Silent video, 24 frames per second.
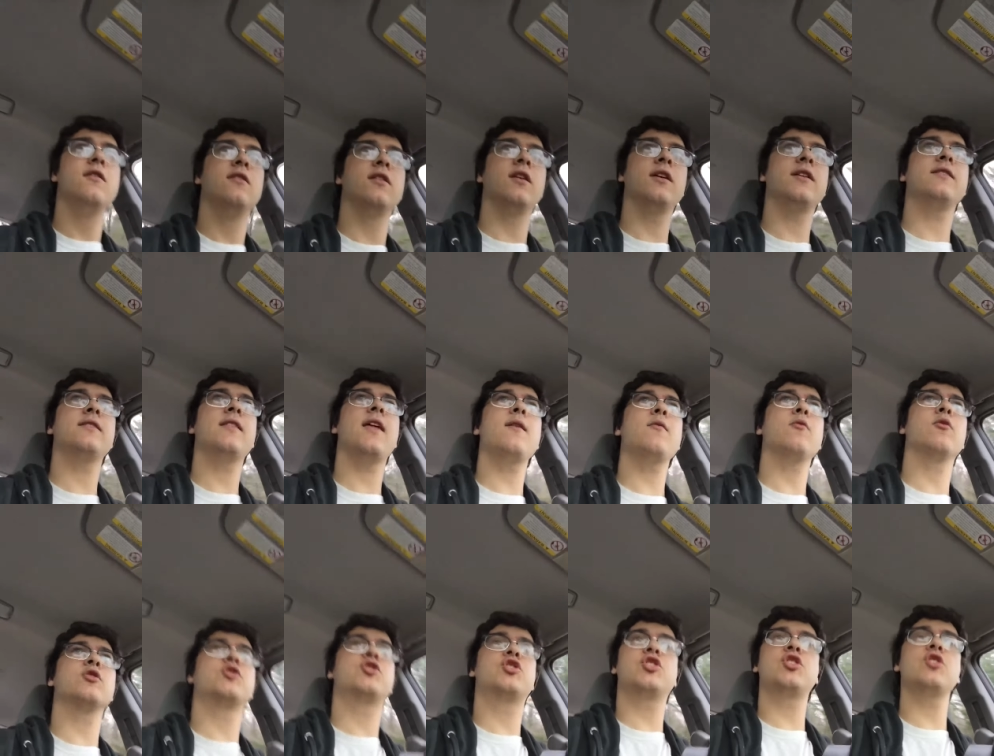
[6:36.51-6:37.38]
Like they
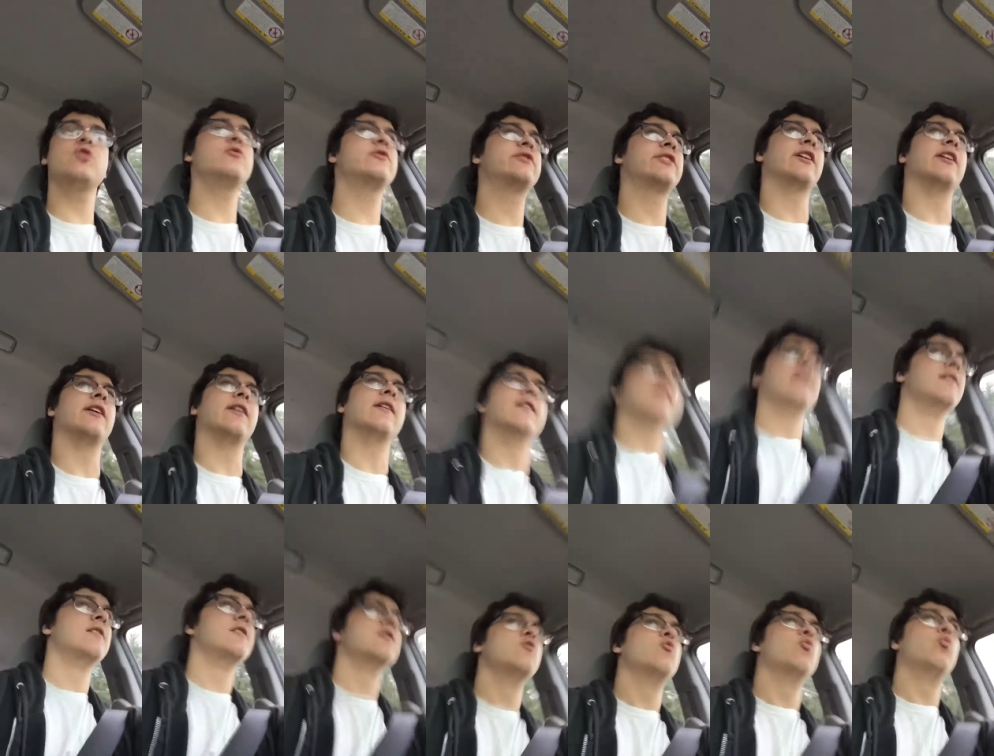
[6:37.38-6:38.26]
were
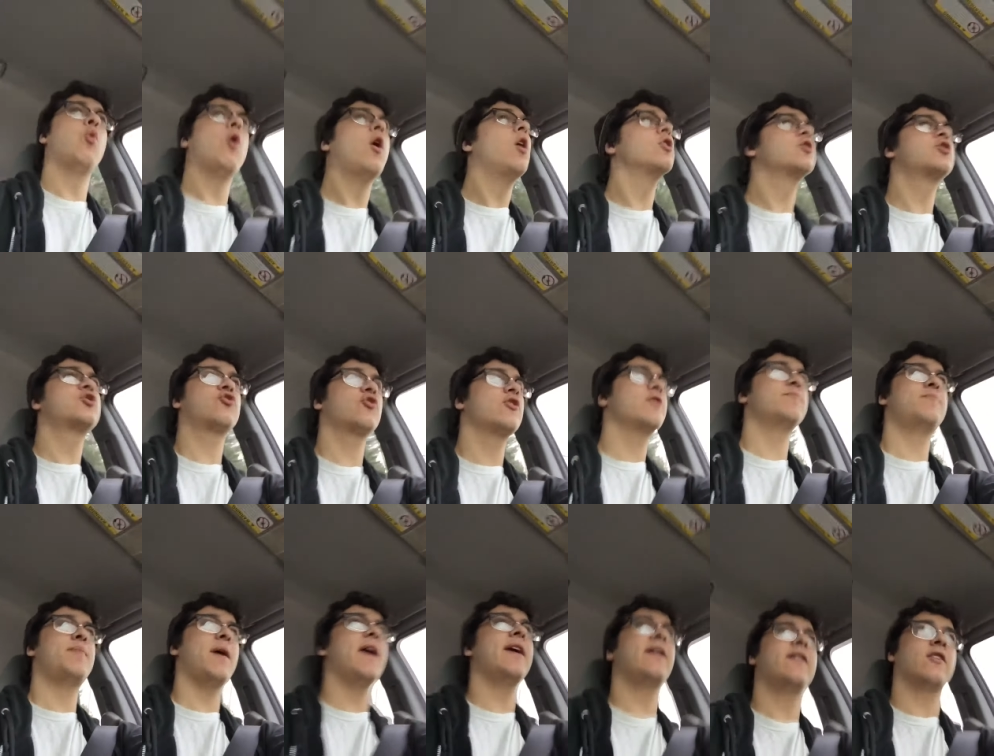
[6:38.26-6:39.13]
choosing Wall Street
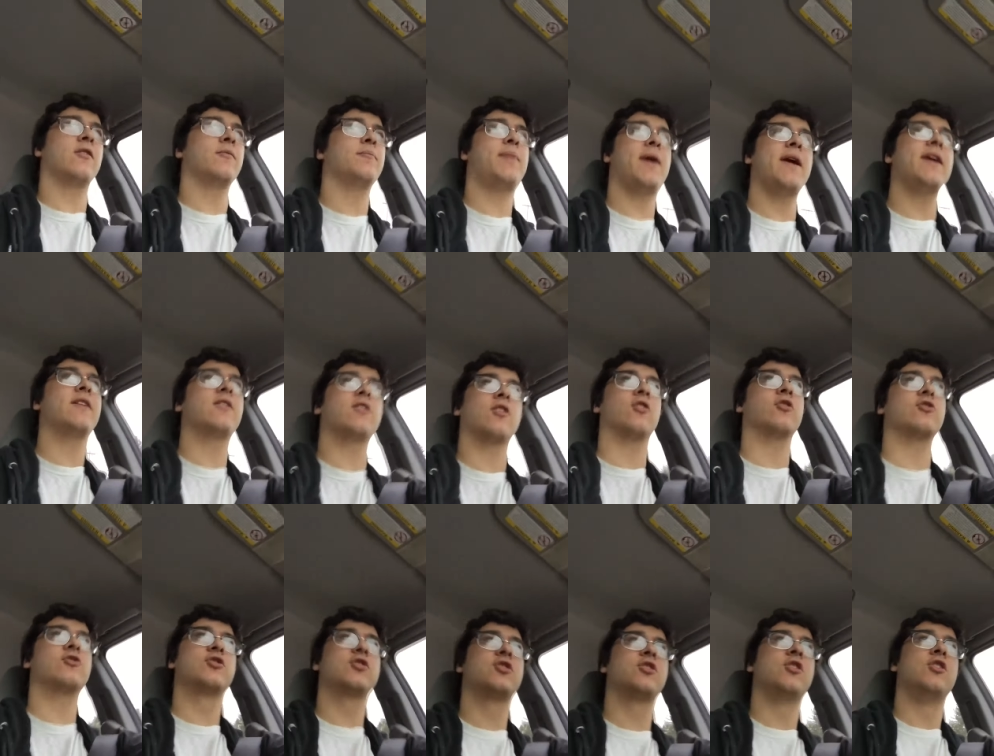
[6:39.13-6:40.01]
banker,
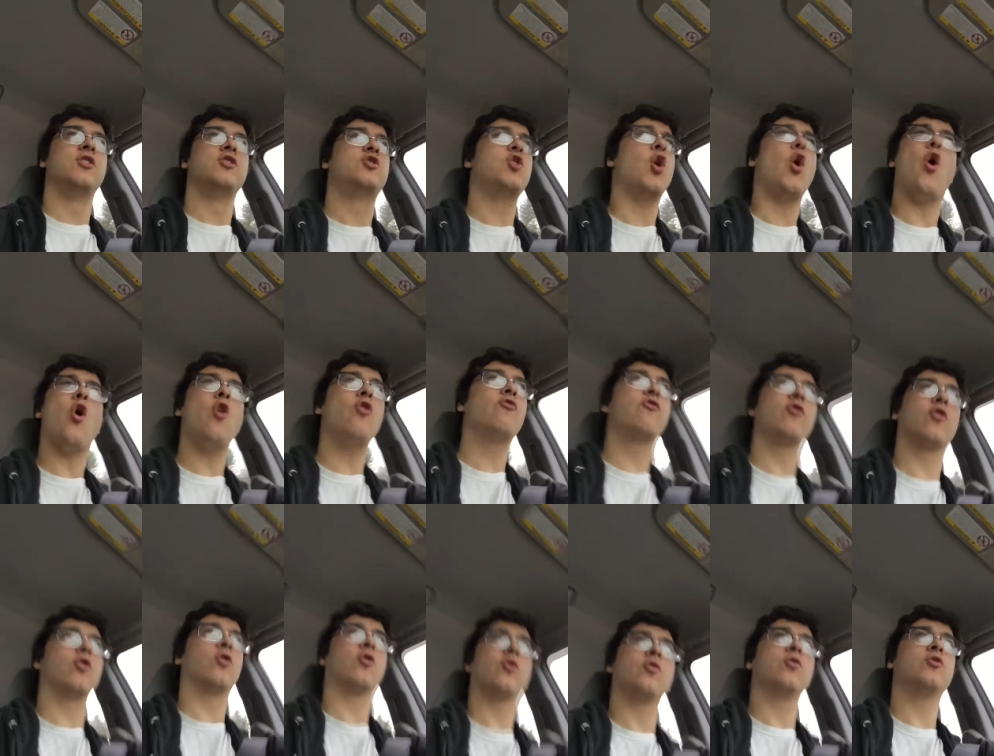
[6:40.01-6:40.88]
bankers to
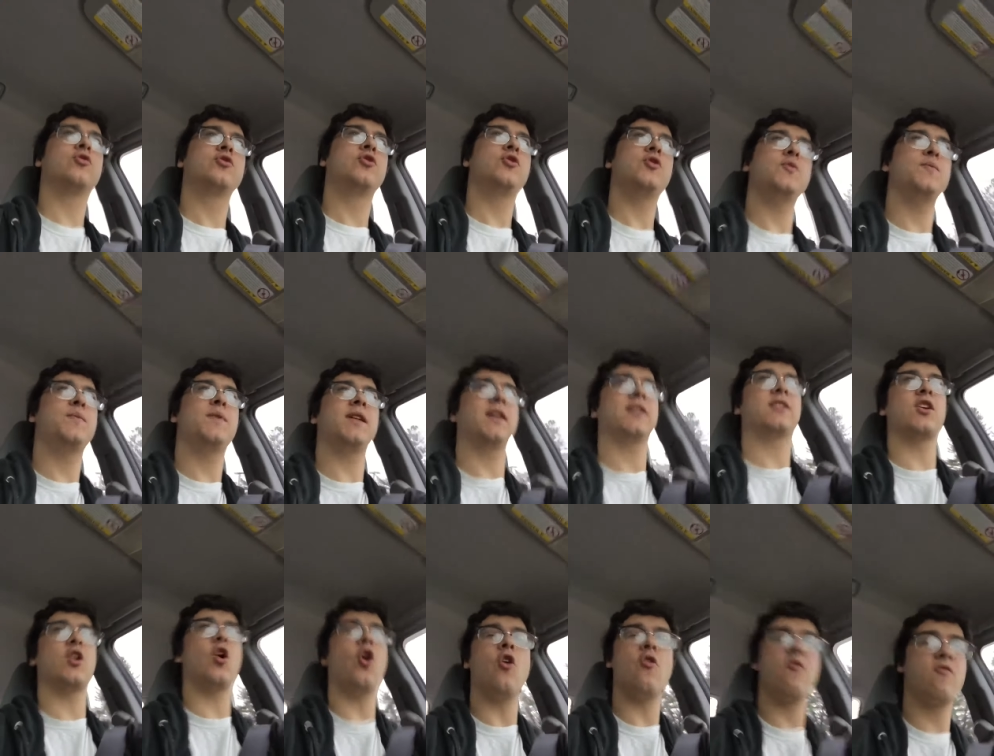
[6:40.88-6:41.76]
over to be like
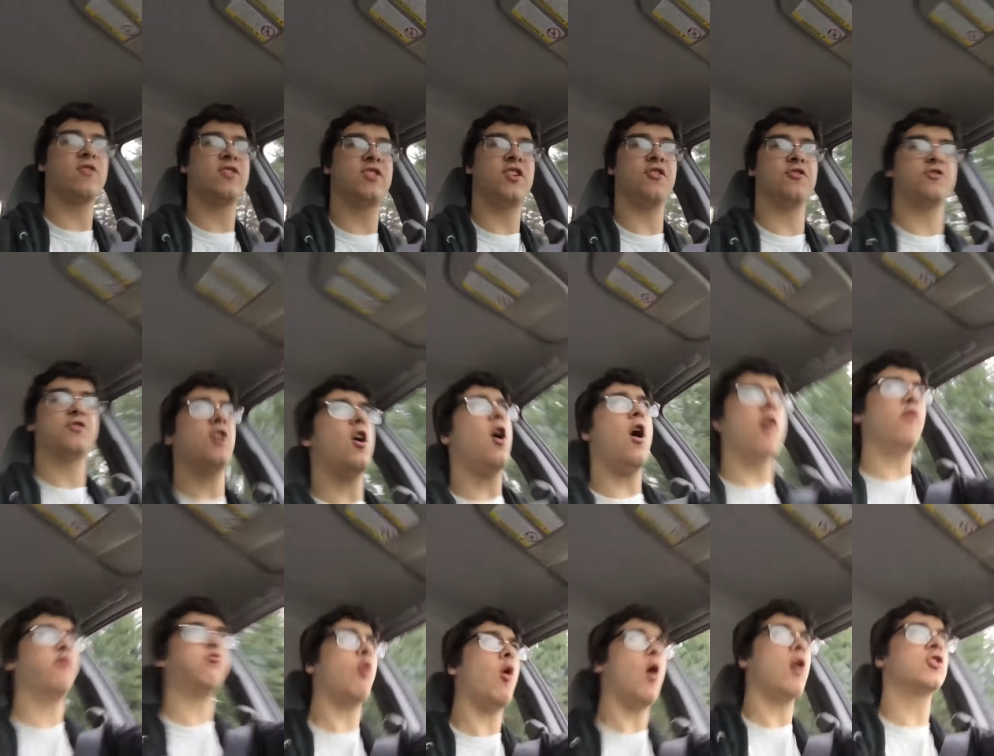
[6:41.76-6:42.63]
the overseers
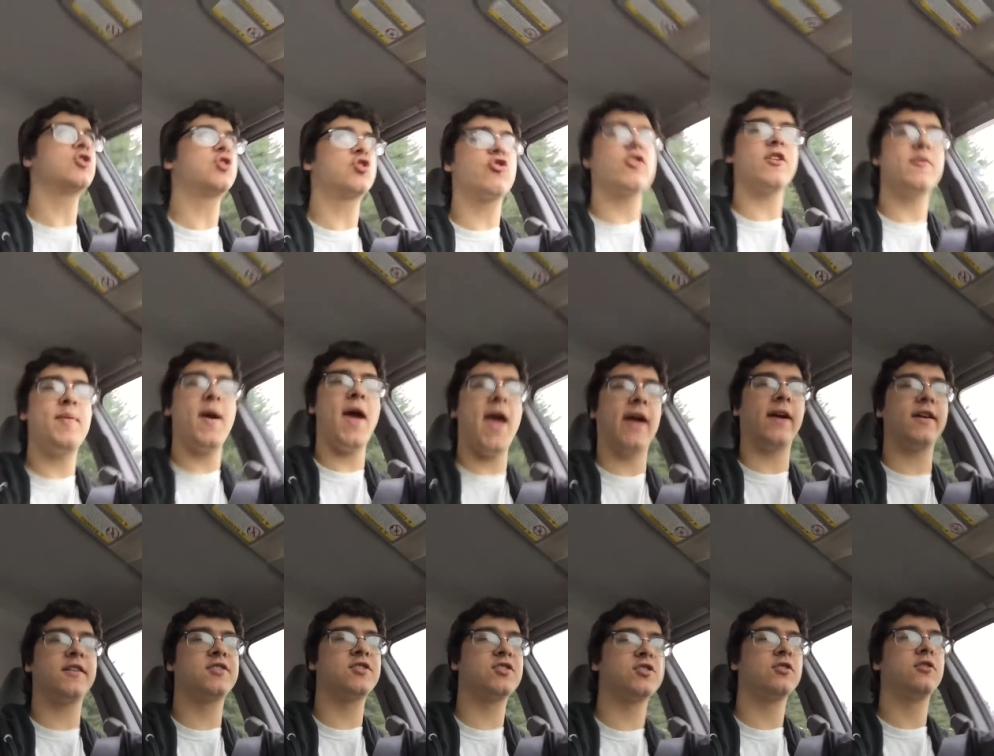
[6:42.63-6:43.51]
of Wall Street
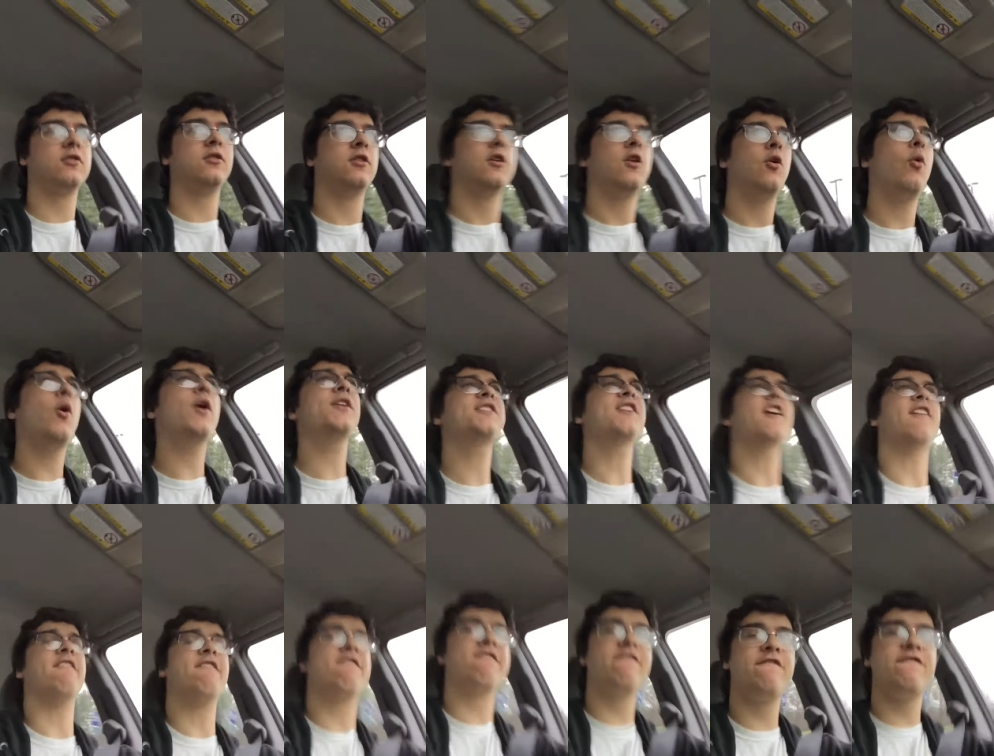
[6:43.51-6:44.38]
banks. What the
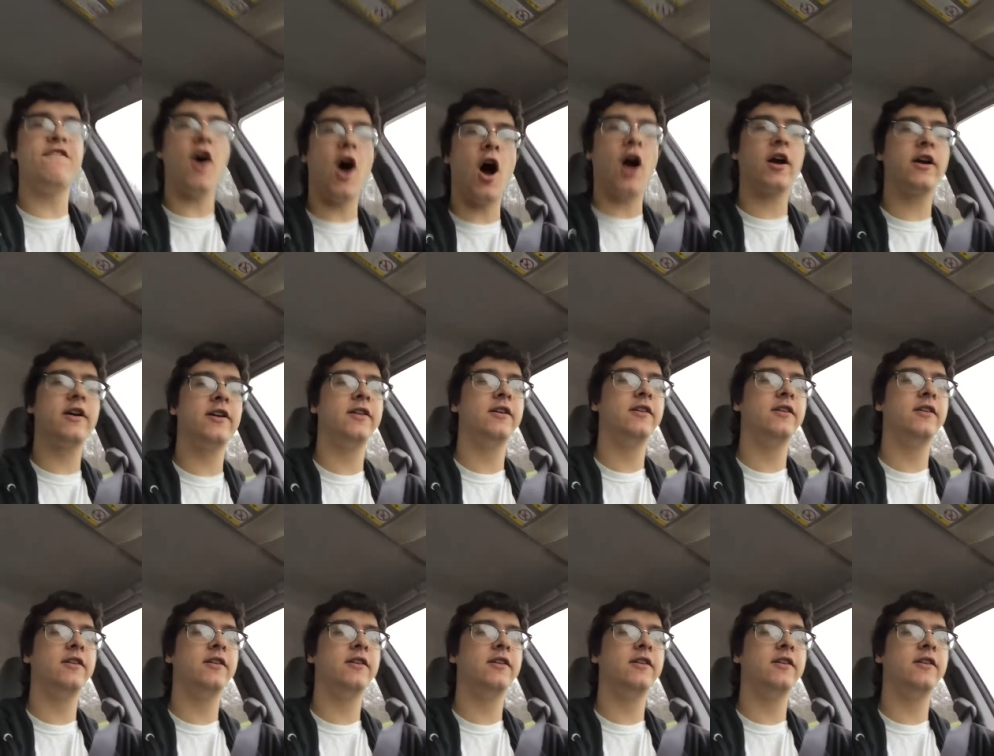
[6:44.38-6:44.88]
fuck?